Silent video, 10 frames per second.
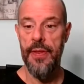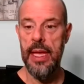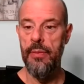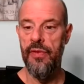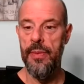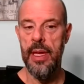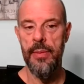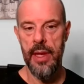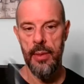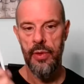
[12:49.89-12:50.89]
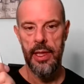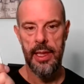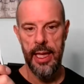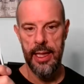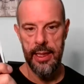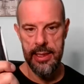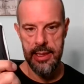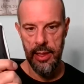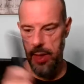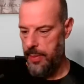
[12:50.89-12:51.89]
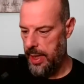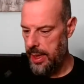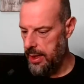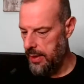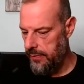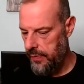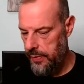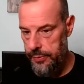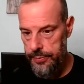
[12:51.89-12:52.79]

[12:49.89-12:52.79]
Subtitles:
theme from him that I'm really liking. This is a great pocket knife, too.